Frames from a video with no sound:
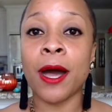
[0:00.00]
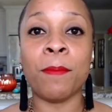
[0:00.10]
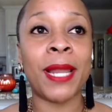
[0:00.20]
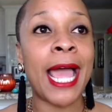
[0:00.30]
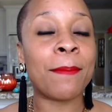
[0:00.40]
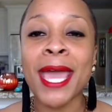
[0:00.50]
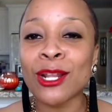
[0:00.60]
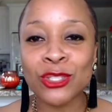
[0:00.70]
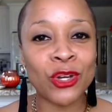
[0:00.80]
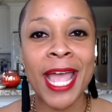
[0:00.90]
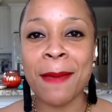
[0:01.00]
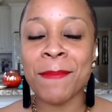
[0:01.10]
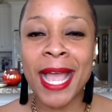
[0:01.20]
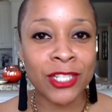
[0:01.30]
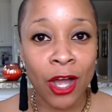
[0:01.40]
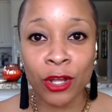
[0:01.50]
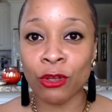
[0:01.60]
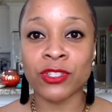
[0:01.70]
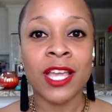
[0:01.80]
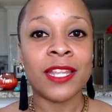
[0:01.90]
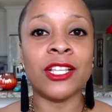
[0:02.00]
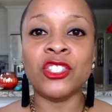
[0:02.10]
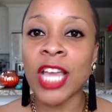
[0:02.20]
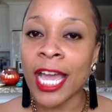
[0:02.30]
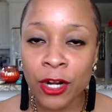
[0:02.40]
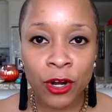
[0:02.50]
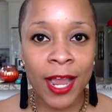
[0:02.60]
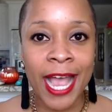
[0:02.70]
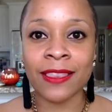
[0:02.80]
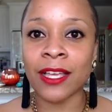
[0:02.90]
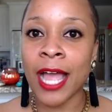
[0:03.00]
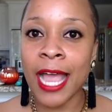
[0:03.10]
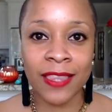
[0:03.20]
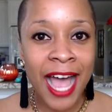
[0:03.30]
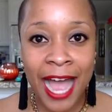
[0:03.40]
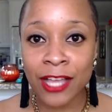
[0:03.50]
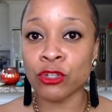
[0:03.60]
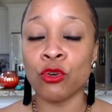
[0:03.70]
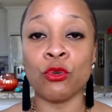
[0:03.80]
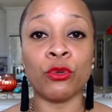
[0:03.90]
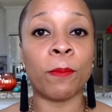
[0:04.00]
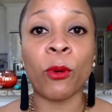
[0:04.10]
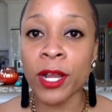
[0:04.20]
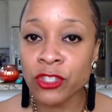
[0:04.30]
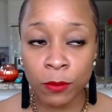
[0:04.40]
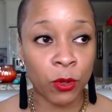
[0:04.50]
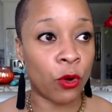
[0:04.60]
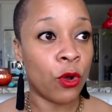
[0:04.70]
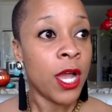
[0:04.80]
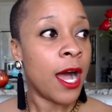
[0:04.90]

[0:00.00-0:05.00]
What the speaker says: black manager at McDonald's, the janitor at the high school, the principal,